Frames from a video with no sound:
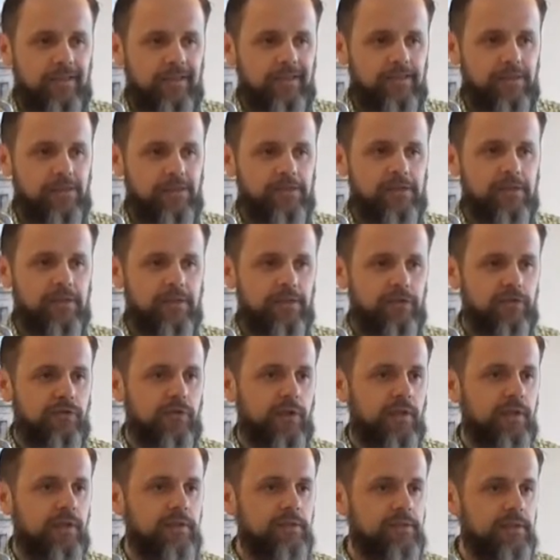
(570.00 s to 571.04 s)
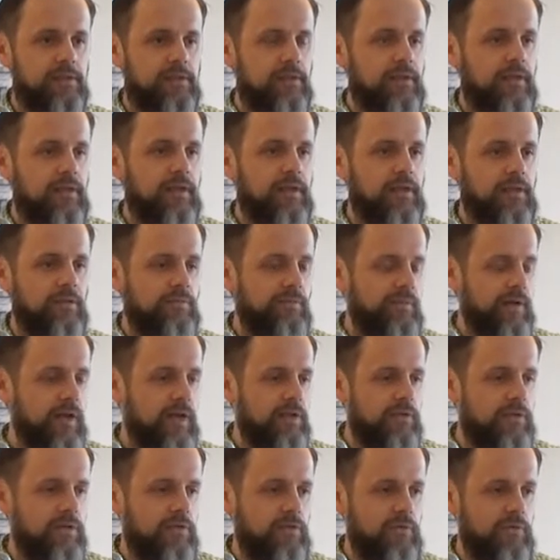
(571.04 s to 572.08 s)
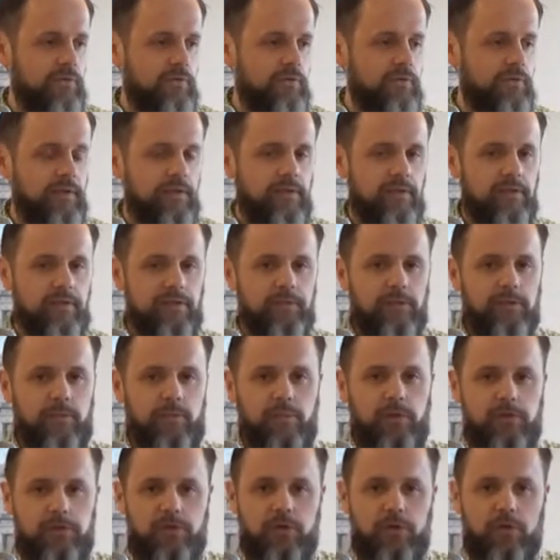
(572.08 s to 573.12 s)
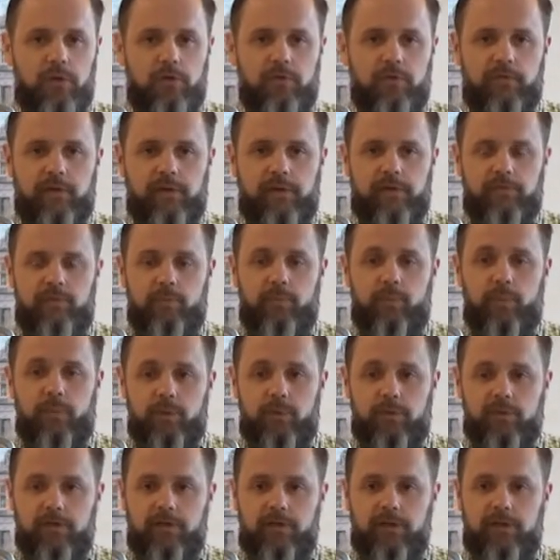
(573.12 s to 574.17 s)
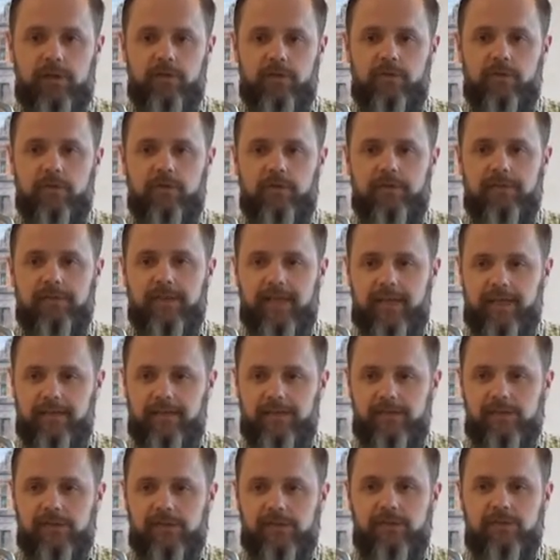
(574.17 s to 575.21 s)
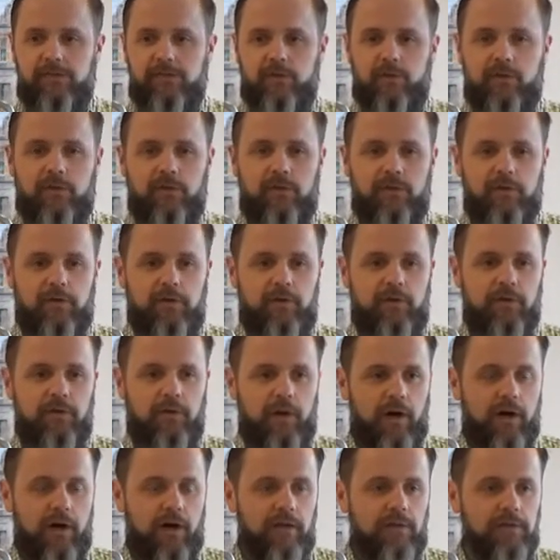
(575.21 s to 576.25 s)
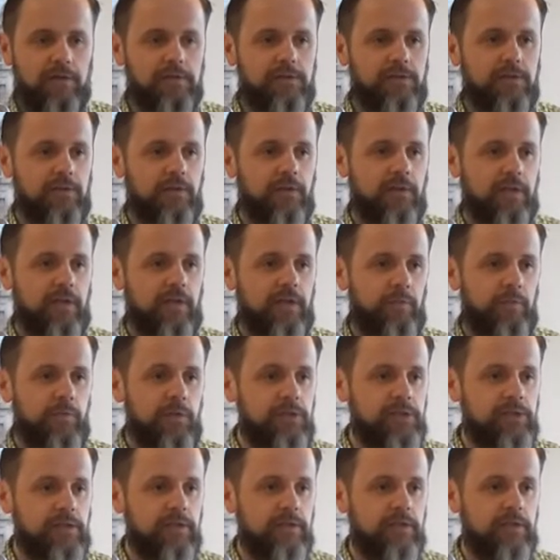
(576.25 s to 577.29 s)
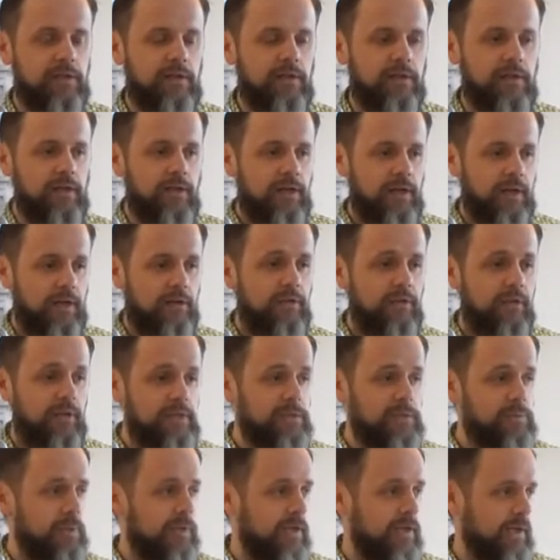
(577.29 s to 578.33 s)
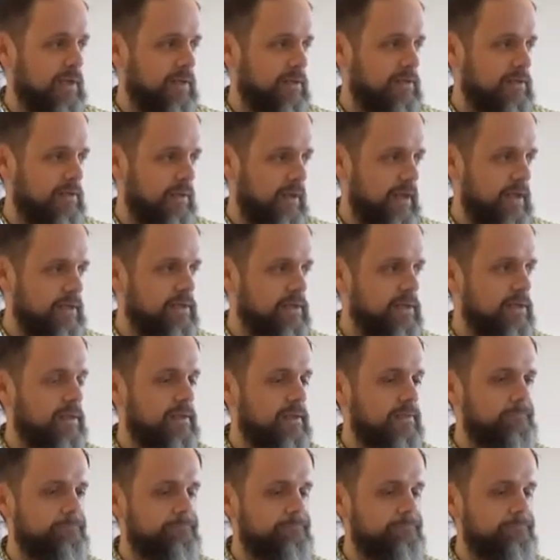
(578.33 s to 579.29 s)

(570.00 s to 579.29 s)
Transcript: just an intrinsic kind of value. The, the beauty of kind of poetry or dance or, or art or kind of music or things we kind of delight in.